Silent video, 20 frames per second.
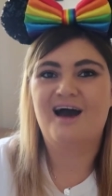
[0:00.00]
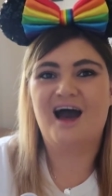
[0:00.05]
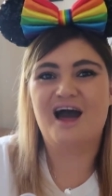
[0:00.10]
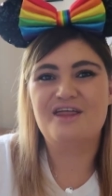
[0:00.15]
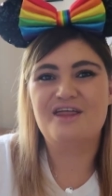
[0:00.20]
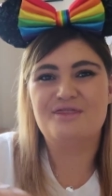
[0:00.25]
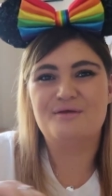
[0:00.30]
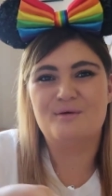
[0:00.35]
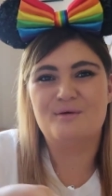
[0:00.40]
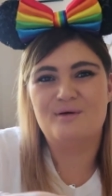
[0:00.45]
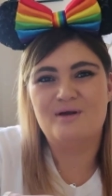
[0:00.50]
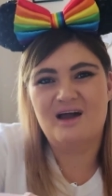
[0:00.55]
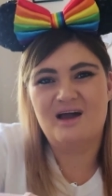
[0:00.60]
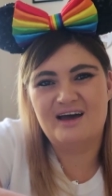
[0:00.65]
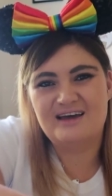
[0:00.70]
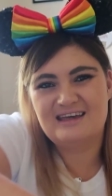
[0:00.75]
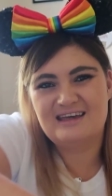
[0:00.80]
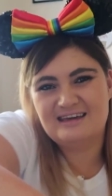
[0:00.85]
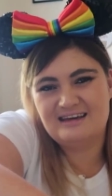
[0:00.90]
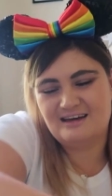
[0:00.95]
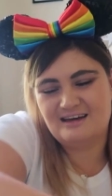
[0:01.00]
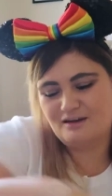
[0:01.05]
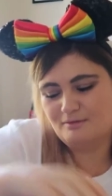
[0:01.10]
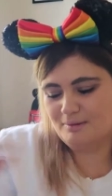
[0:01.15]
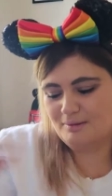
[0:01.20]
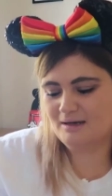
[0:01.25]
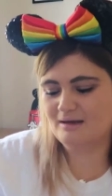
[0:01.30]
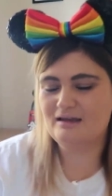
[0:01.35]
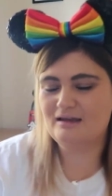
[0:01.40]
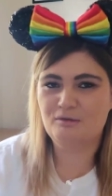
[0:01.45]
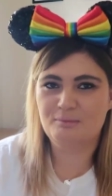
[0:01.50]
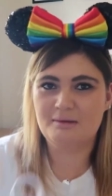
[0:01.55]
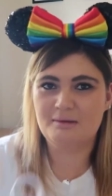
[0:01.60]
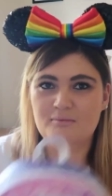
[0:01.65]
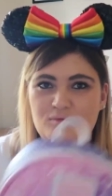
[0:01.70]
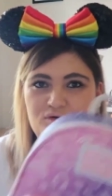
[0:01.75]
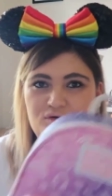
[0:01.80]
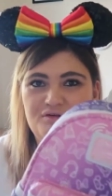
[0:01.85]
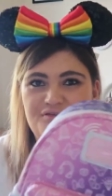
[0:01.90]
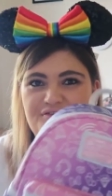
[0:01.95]
I thought like it could have been a little bit
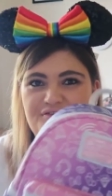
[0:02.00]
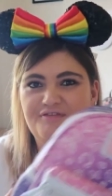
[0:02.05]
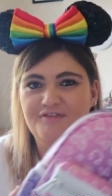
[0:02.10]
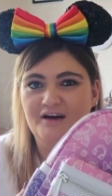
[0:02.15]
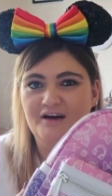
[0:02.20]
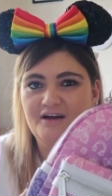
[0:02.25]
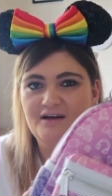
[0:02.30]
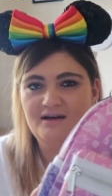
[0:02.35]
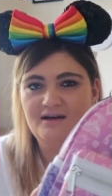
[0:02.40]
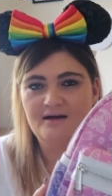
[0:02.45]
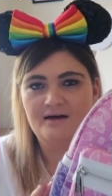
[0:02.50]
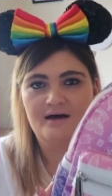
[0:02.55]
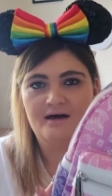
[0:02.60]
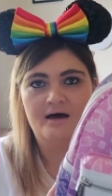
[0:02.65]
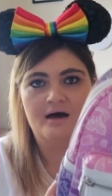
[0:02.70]
more fun,